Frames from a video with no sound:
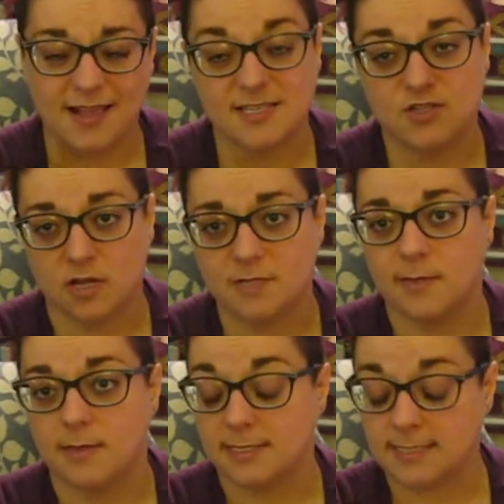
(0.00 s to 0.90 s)
because trust
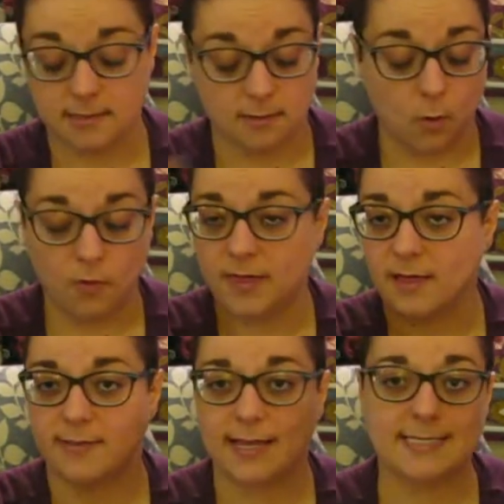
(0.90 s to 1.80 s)
me, the whole
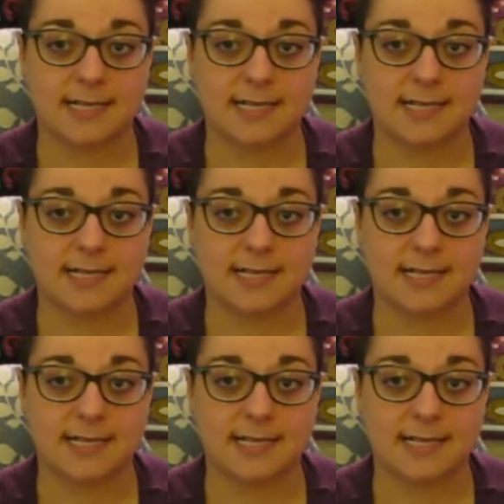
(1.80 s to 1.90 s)
thing of, like,